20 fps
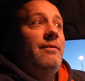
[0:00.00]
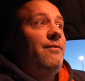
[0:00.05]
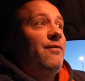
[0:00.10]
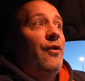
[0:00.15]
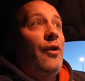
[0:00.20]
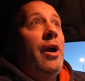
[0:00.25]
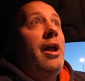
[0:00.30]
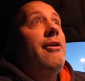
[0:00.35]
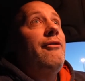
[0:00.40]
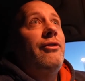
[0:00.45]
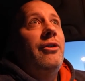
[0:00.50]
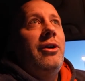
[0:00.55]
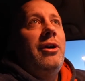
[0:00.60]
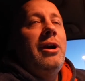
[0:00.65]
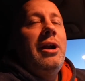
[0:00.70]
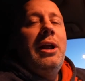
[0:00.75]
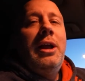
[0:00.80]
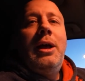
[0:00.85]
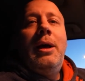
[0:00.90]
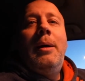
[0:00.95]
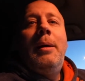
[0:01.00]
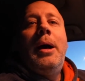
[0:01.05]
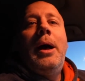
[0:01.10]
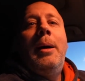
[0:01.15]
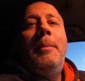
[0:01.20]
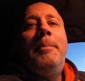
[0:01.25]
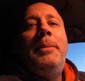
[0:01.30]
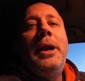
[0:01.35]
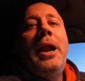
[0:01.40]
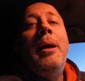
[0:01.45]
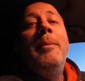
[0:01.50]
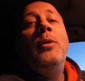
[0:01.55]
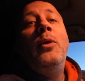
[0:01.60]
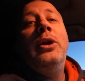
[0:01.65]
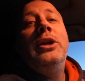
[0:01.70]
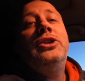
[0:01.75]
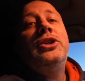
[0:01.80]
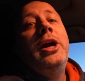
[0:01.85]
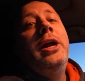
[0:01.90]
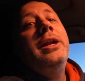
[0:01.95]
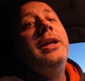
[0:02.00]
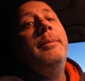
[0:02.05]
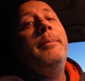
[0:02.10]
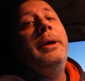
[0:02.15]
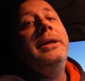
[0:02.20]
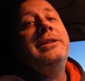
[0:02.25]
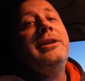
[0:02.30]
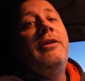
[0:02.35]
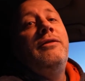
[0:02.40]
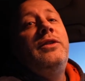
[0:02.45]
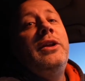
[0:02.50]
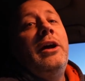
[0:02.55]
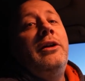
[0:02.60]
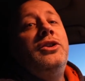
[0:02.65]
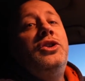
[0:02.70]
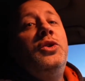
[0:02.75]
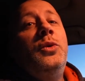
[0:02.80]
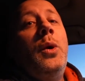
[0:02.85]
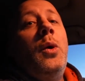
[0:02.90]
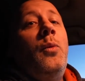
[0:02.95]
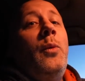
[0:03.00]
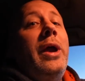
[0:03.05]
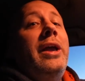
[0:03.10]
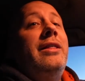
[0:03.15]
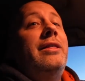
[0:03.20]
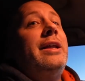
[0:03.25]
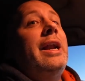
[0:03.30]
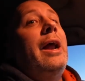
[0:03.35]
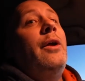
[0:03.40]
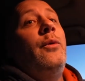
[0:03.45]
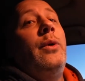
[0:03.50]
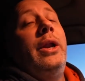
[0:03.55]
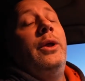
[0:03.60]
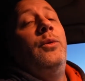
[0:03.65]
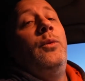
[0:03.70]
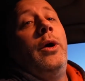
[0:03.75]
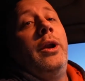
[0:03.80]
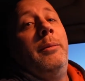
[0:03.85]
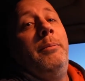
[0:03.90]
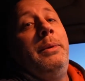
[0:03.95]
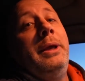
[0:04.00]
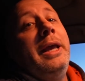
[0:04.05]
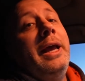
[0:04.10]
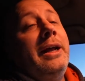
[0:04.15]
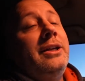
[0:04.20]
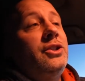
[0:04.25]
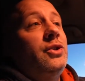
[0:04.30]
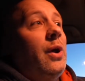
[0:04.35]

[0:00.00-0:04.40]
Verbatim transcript: forever. Um, but I'm going to try and get myself down to a weight that I really want to be at.